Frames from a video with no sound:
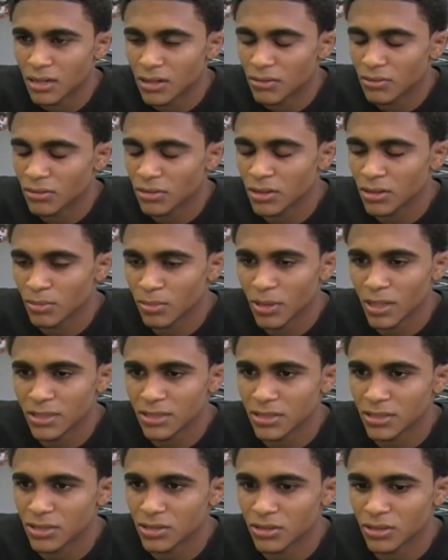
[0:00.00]
really a
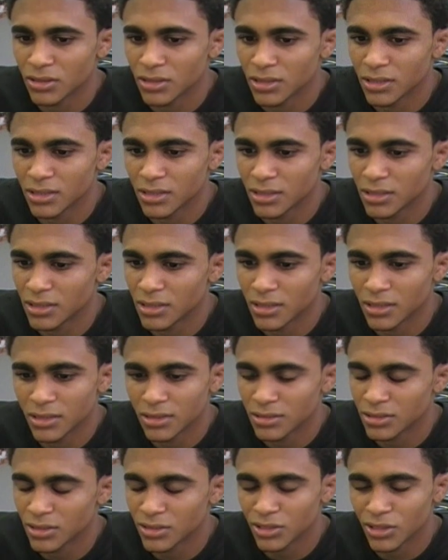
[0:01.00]
blessing, you know, he,
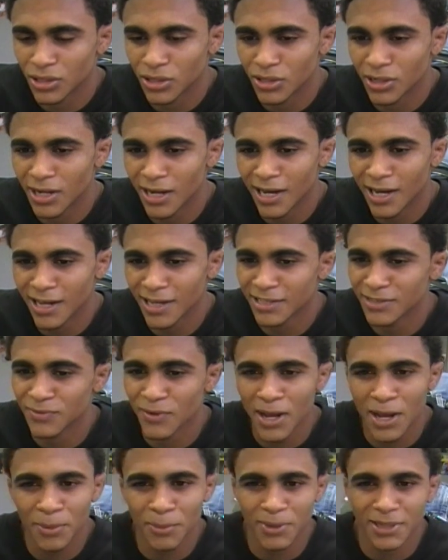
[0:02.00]
he's such a good guy, his
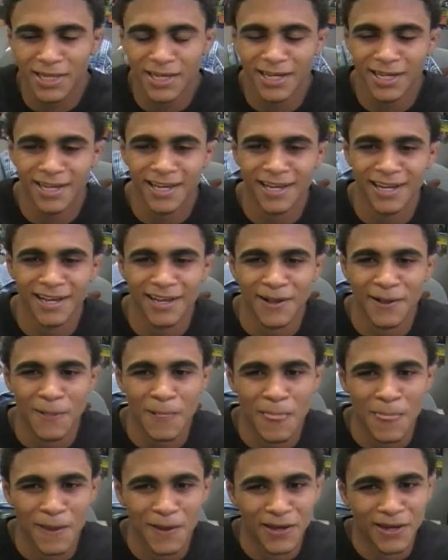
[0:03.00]
family,
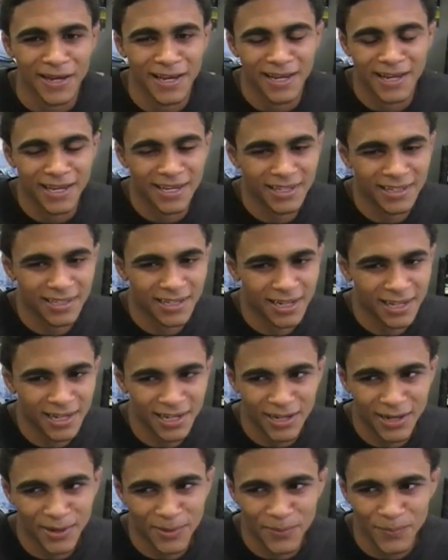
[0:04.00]
his,
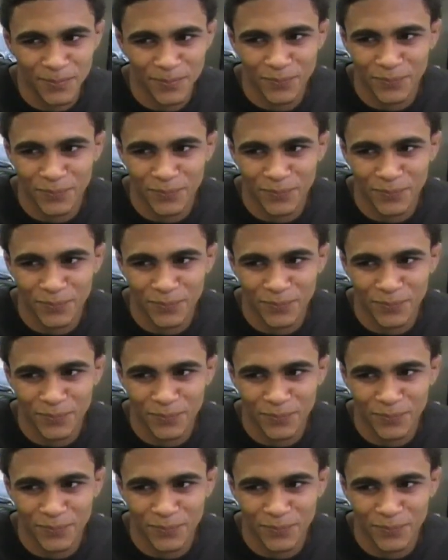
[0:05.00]
um,